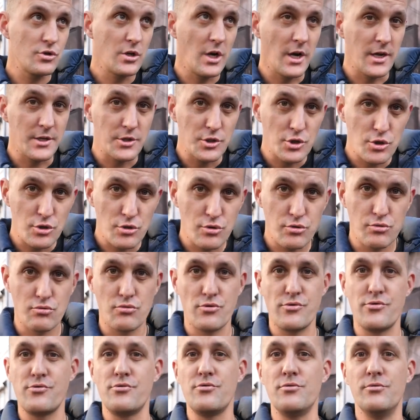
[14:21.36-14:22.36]
a
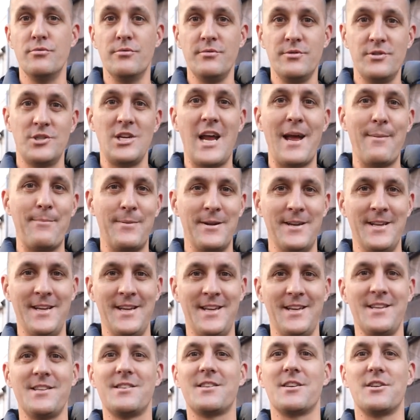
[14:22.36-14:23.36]
true
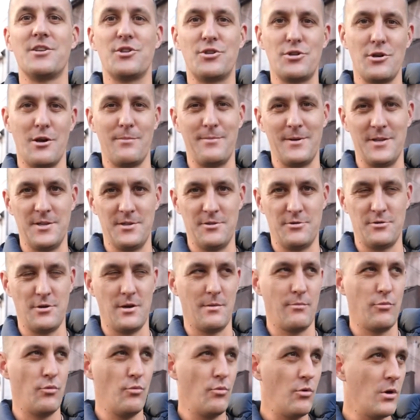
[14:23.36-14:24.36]
Japanese shopping
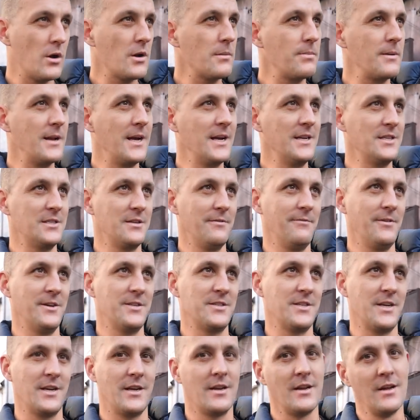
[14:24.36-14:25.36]
strip. What a place to
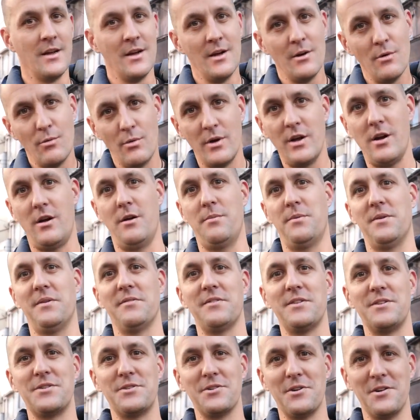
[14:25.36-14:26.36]
visit. We hope
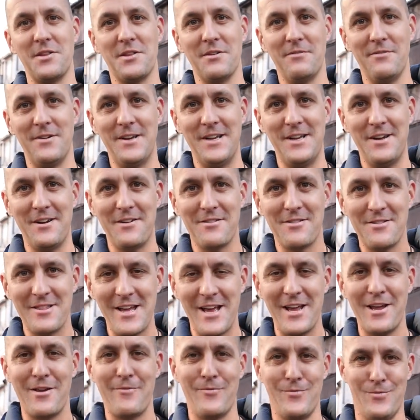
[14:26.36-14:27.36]
you've enjoyed the video.
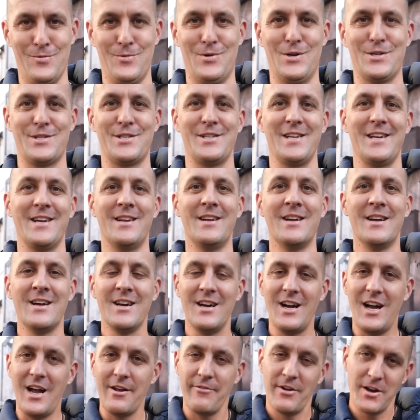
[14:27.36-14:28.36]
Thank you for watching.
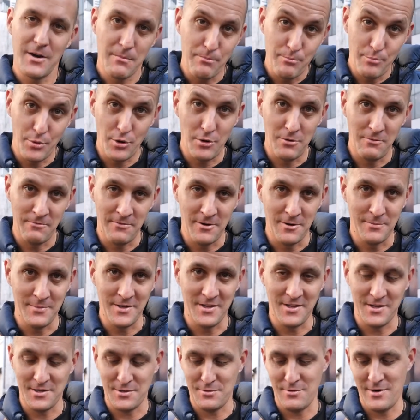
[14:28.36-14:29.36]
I've had a ball
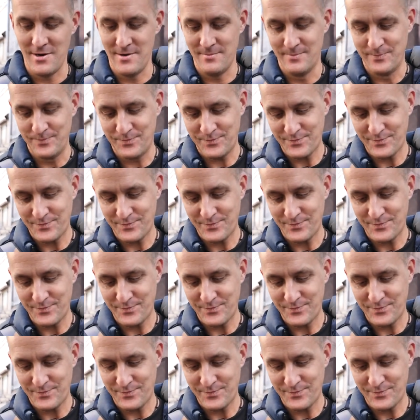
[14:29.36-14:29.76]
filming this one.